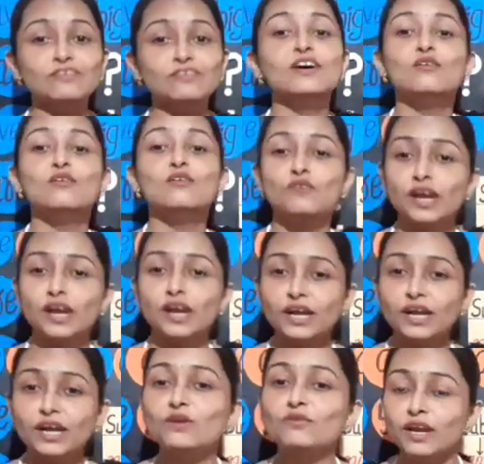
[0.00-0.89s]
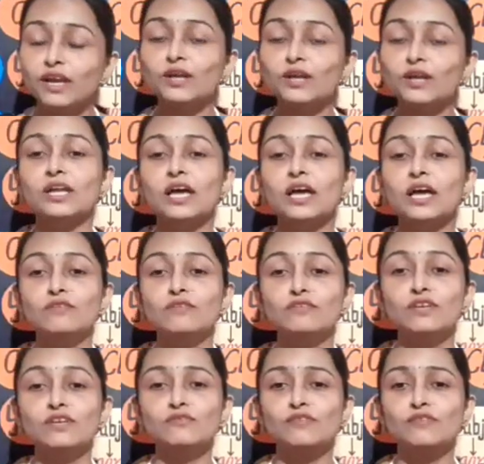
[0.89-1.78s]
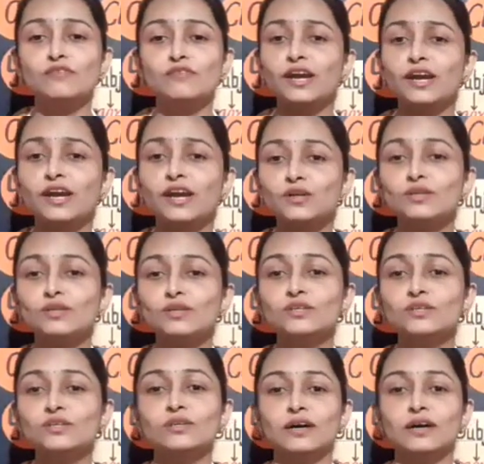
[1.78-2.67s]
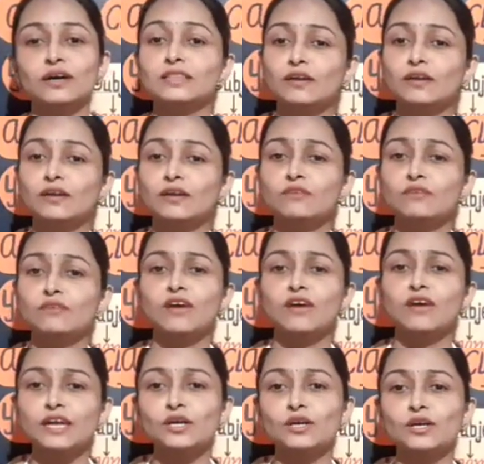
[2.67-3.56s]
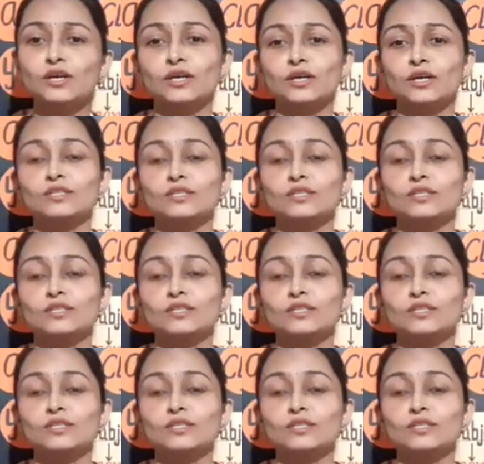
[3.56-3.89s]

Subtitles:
Very good, Avni. Very good, Attar. Very good.